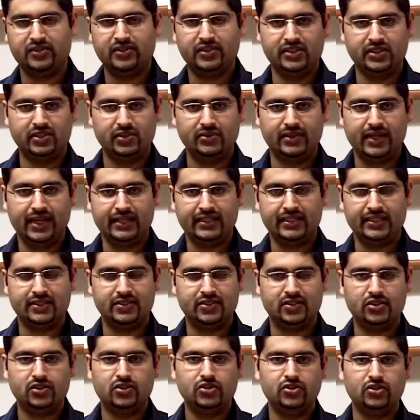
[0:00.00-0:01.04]
the due date
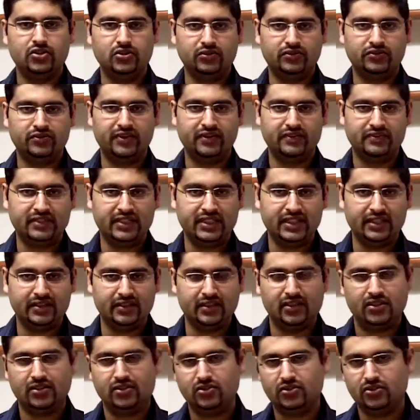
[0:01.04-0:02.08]
is June
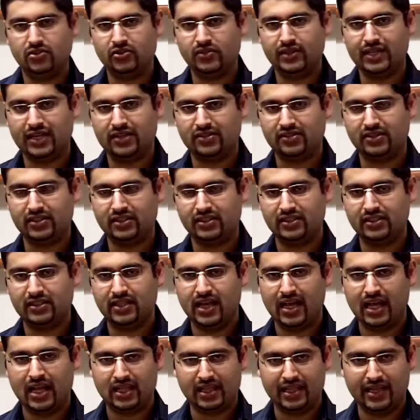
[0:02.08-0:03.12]
15th,
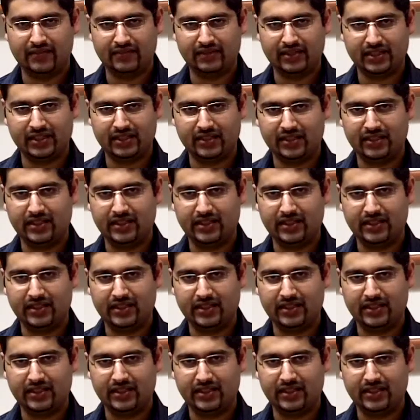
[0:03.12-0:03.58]
2011.